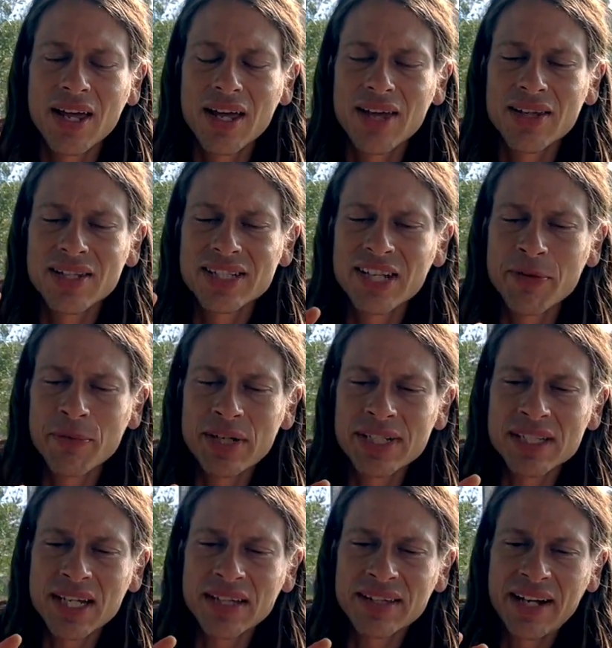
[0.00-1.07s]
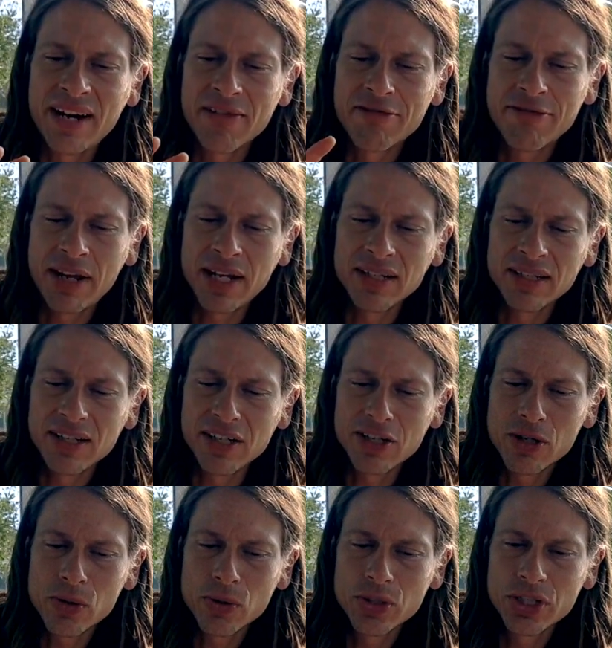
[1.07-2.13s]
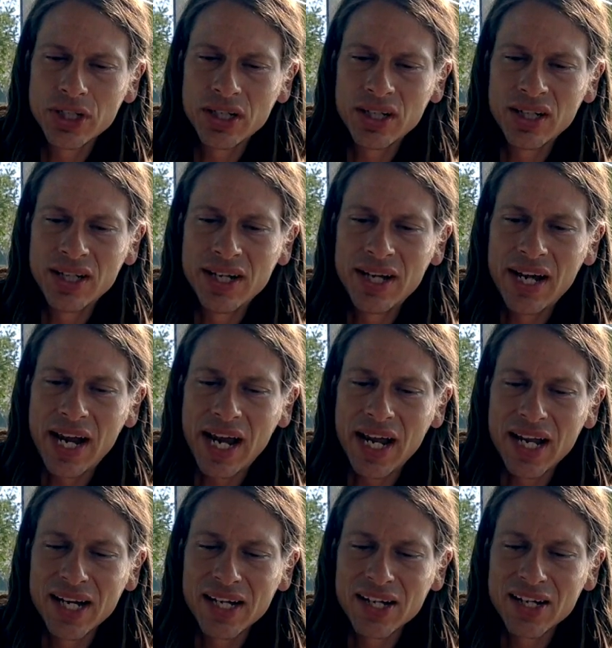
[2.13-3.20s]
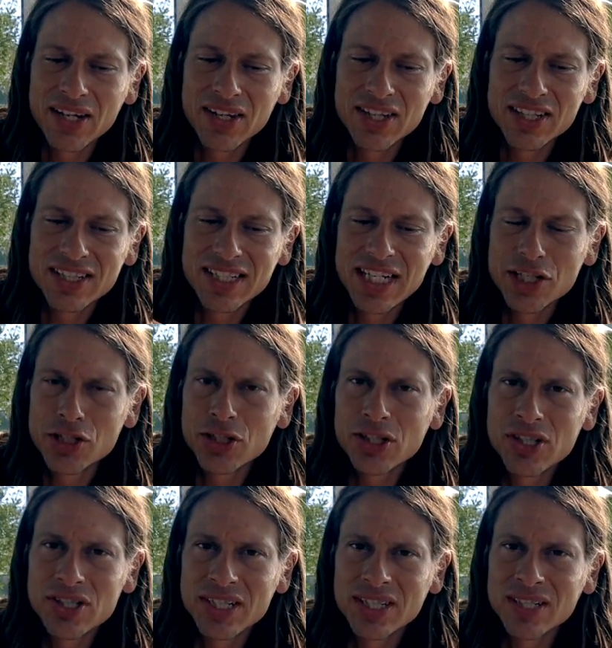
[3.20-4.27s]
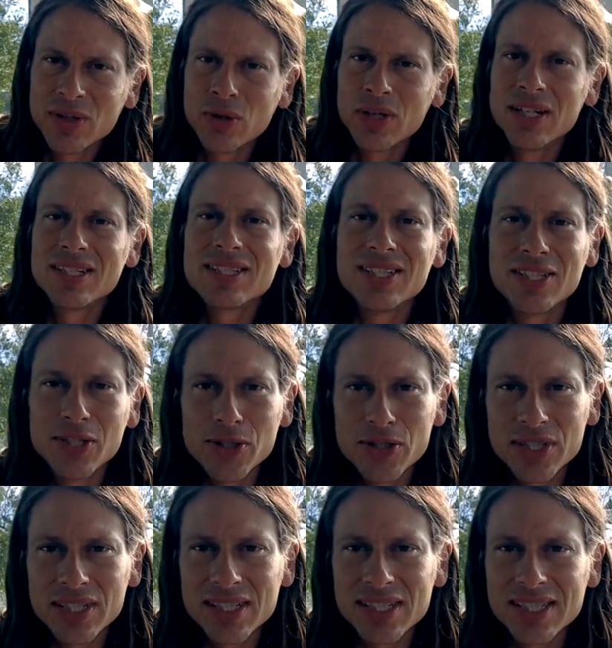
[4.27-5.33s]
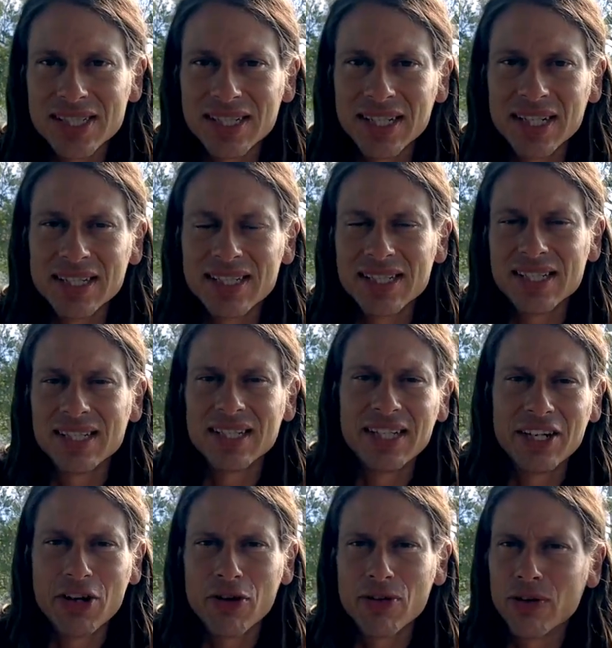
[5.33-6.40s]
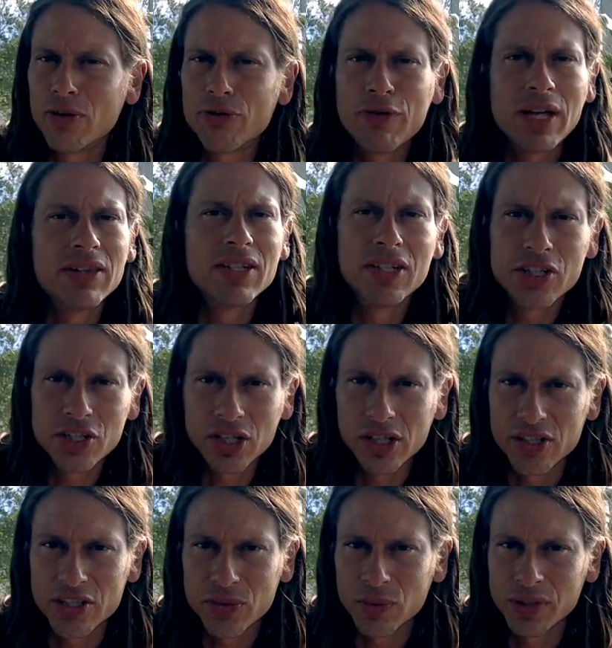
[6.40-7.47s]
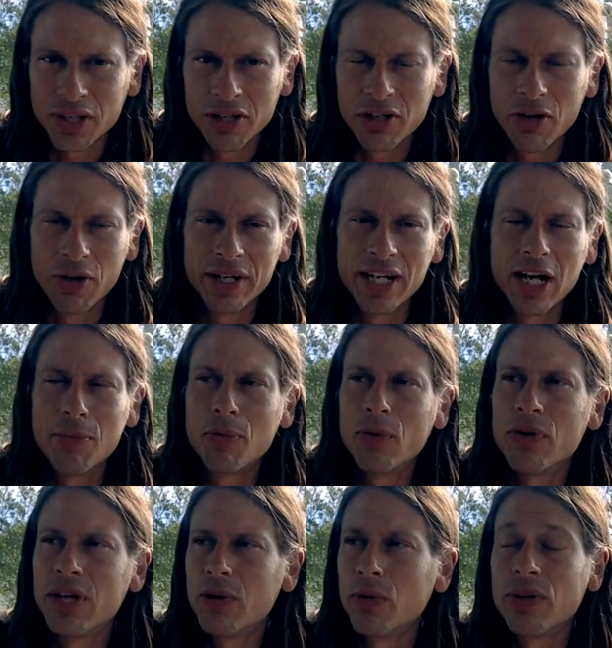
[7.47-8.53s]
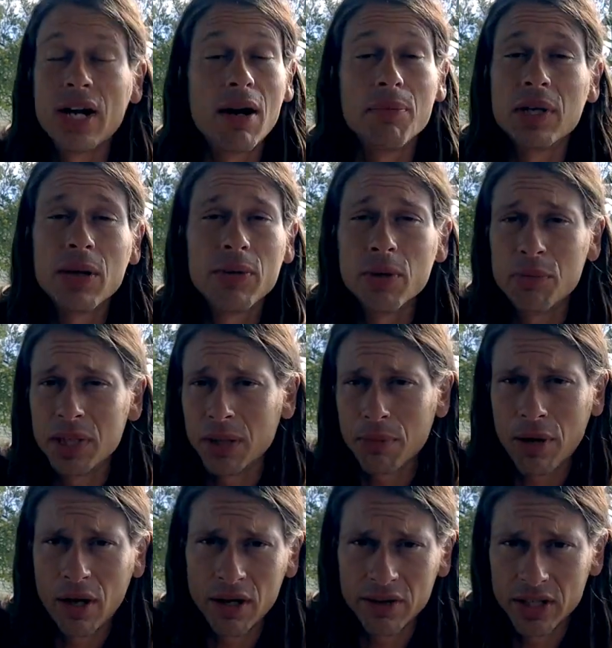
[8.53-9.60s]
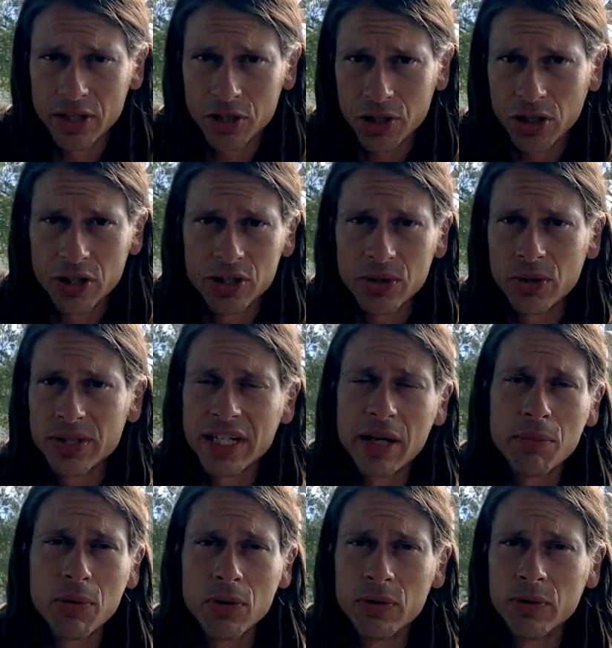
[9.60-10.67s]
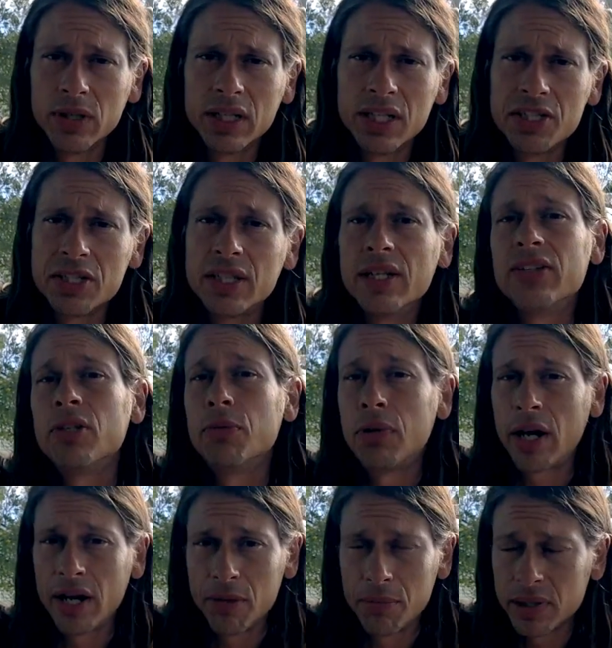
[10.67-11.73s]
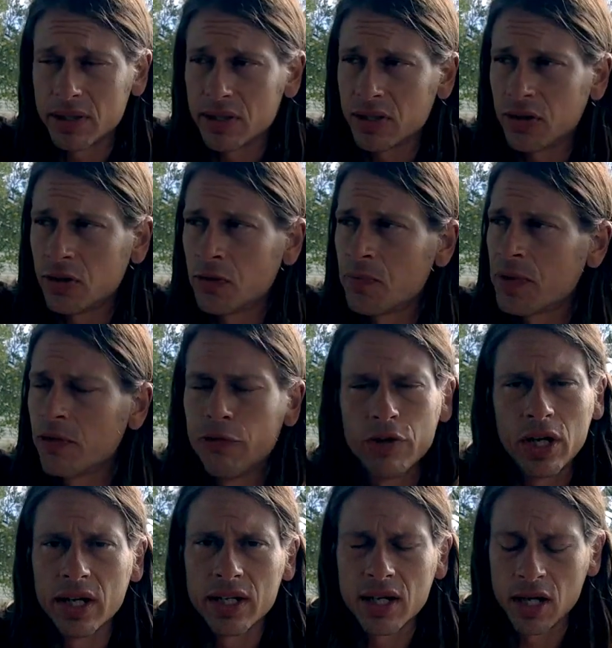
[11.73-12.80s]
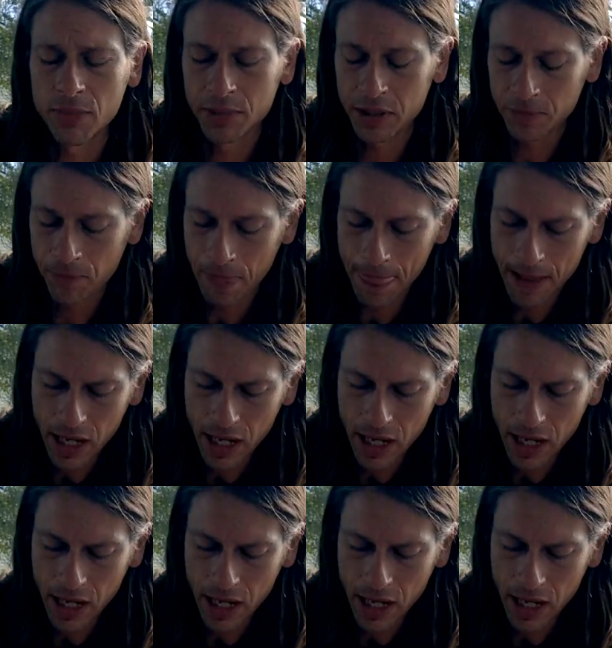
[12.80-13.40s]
the same reason that they offend their culture and the teachers and the institutions, and you know, they'll offend their church when they're growing up, or they will not be able to be a part of their church or temple or religion that they're brought up into. Very common.